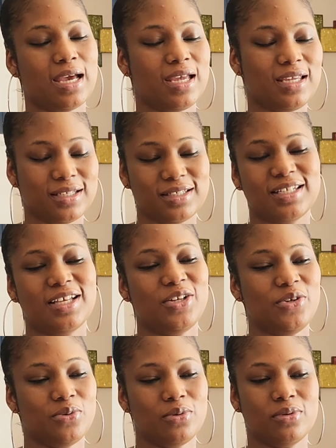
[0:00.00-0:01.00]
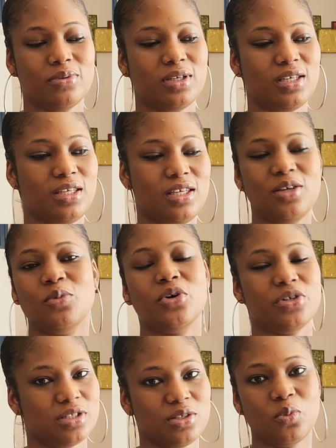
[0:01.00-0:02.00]
I can tell you he
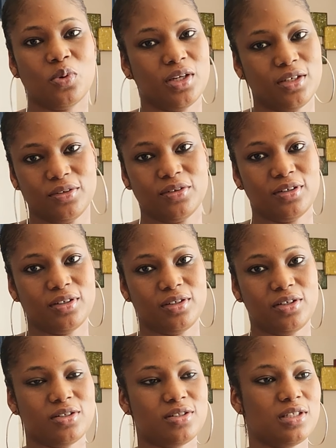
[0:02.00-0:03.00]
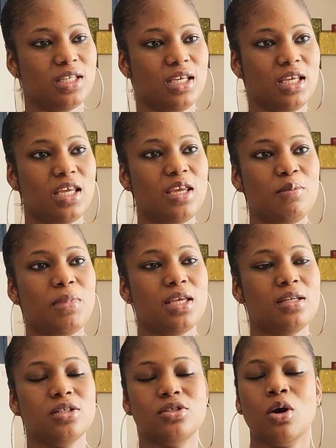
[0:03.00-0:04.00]
was the one, because he
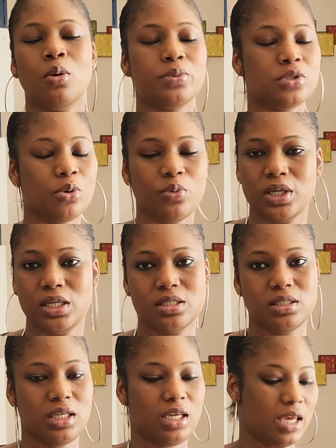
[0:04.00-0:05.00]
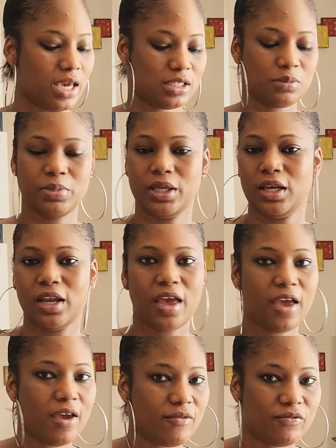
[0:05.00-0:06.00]
made the job so easy. He explained
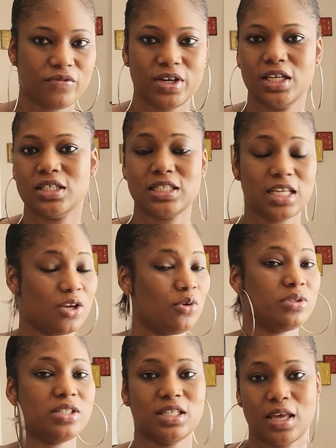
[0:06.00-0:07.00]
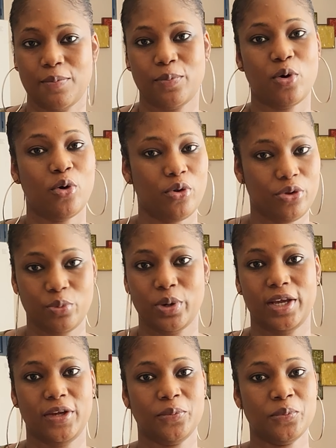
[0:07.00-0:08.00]
every single step all the
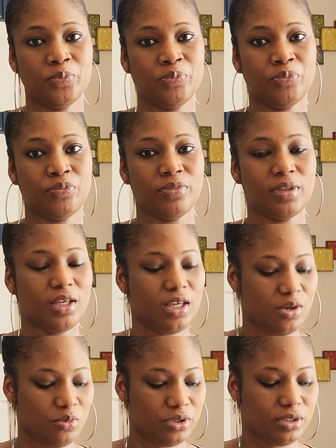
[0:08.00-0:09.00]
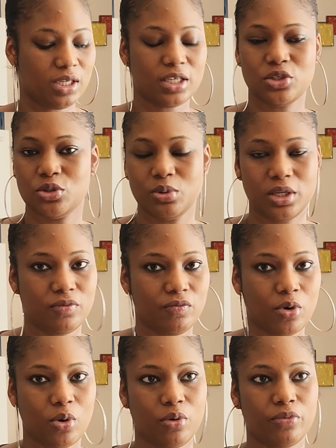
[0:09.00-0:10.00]
way. He would get you
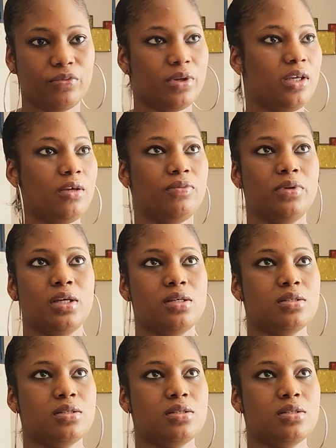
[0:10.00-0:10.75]
involved. If